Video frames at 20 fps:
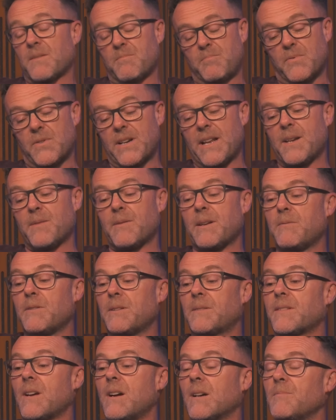But anyway, we'll
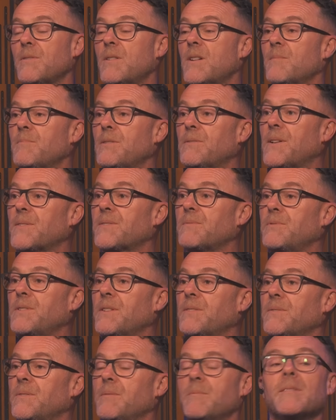talk about, about that some other
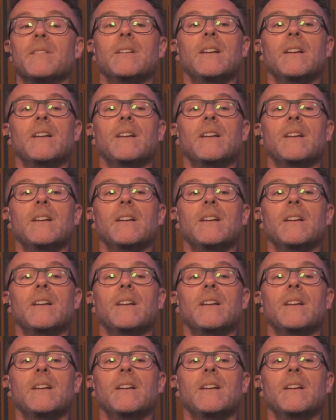time.